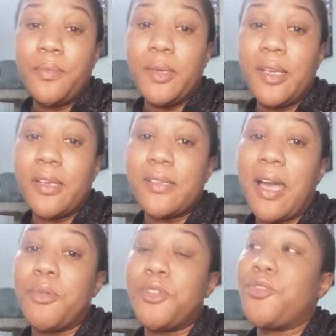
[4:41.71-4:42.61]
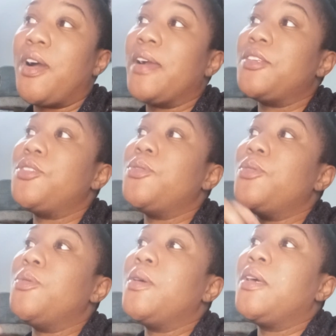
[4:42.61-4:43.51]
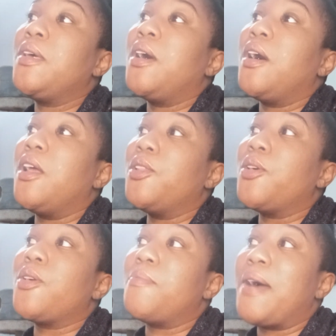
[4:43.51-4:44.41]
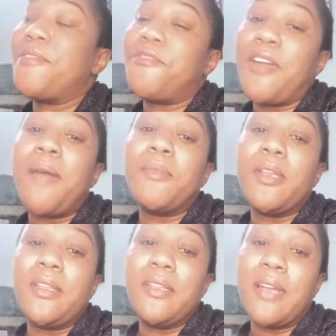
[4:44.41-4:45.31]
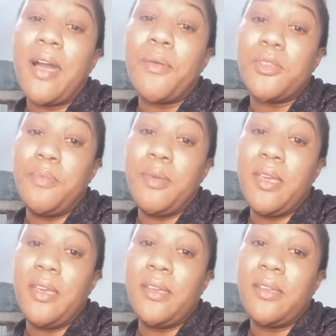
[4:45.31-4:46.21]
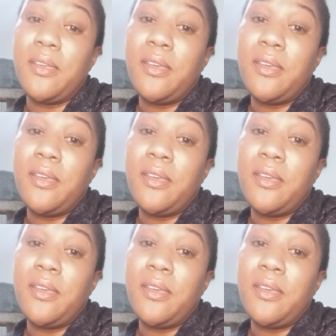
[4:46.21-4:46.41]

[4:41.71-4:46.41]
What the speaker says: because I was trying to alert my family that I was being